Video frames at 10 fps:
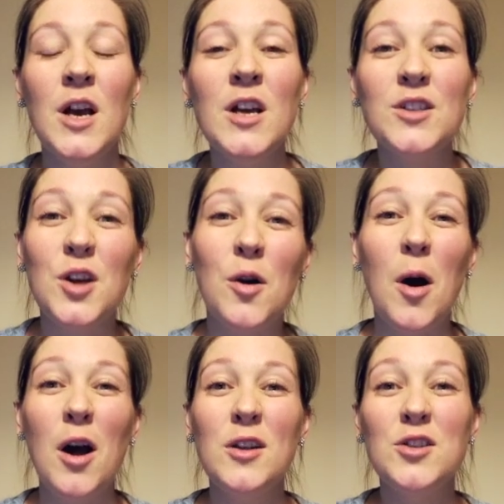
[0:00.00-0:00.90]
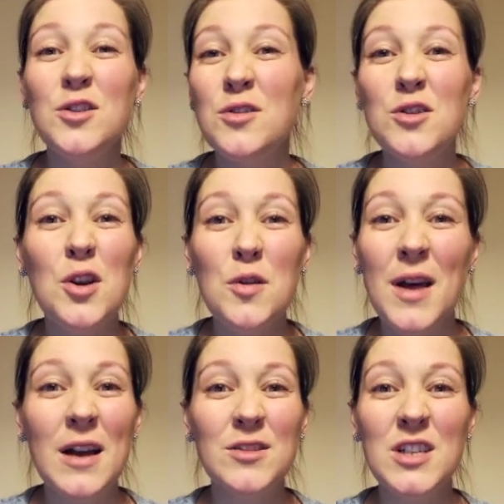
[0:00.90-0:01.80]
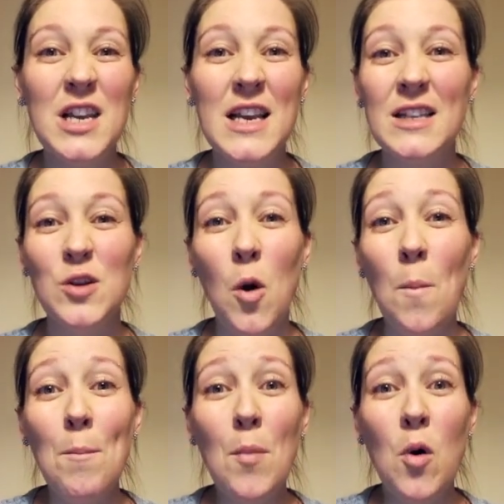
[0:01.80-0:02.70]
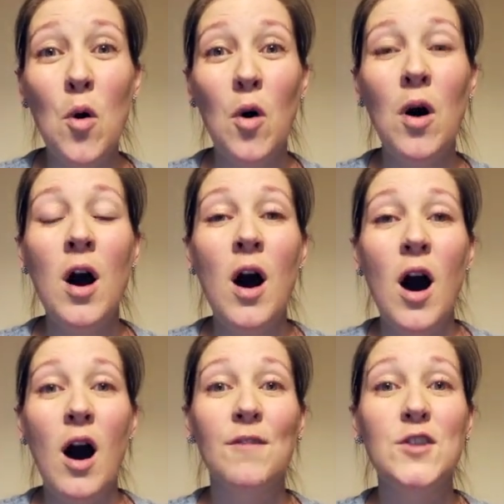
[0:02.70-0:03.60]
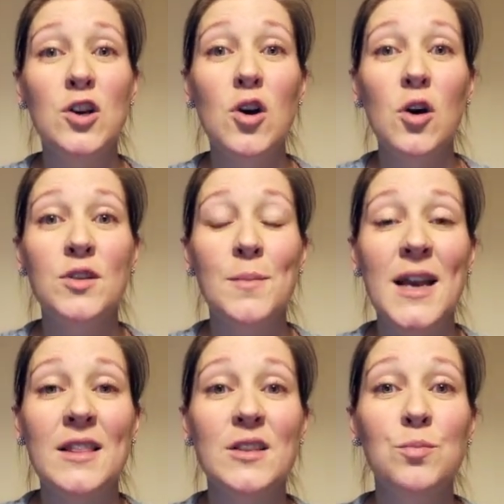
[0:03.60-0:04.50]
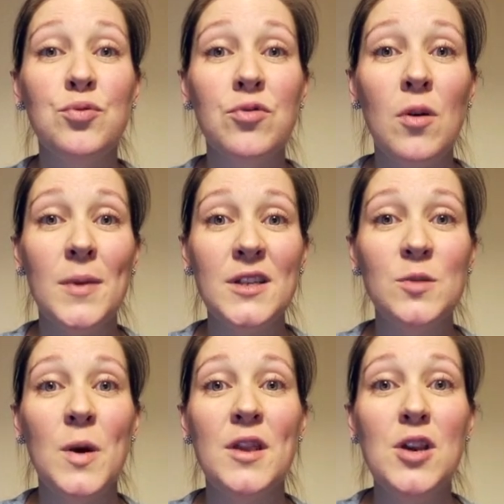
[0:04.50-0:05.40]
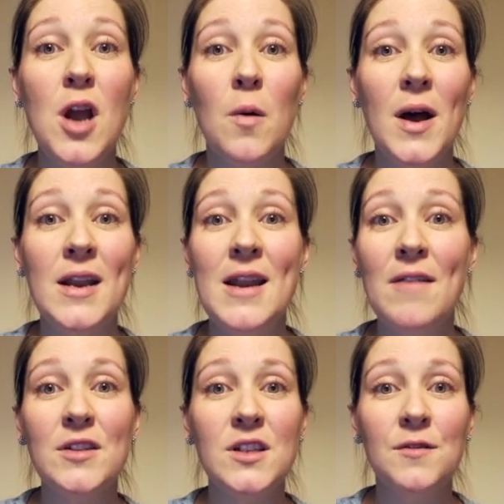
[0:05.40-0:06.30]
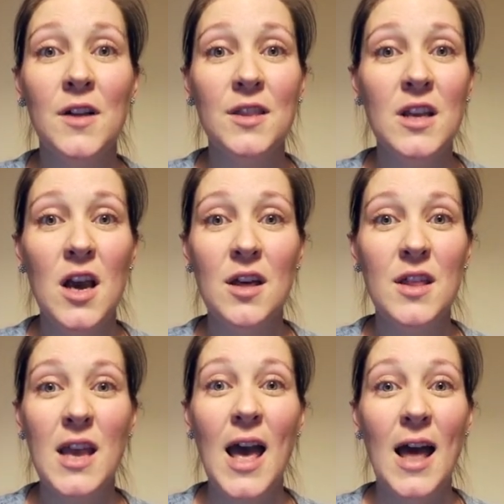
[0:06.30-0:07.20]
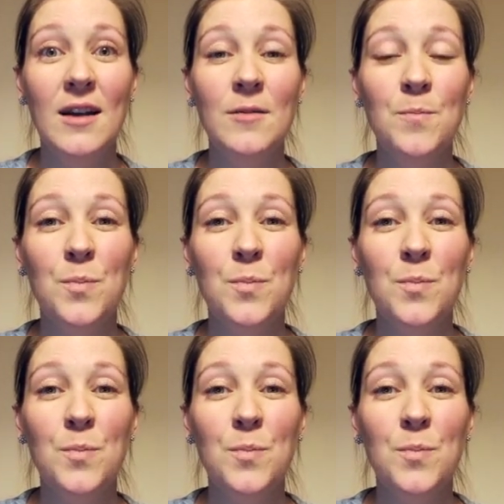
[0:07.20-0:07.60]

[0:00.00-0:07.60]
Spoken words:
So 2,000 years or more after God made this promise with Noah never to flood the earth again,